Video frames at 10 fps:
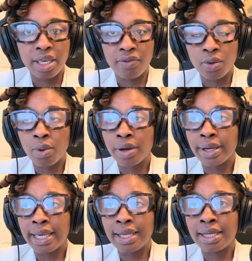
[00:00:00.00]
If you are
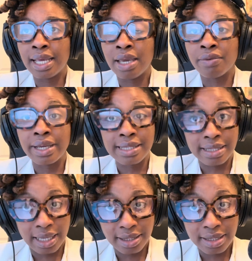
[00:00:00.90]
in a red
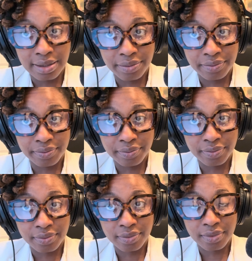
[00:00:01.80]
state
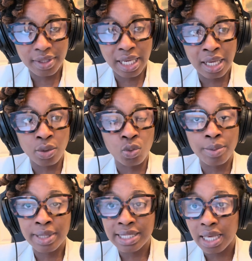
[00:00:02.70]
and
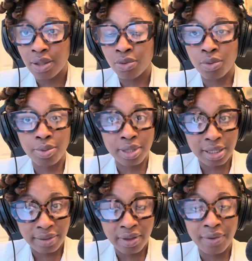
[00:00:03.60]
women's health,
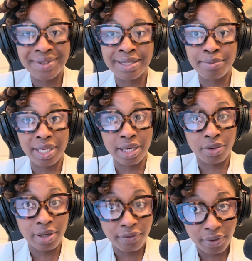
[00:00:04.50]
reproductive health is a big
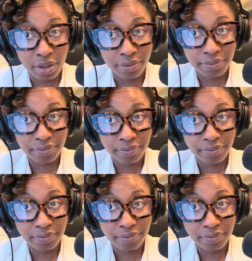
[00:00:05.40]
area for you,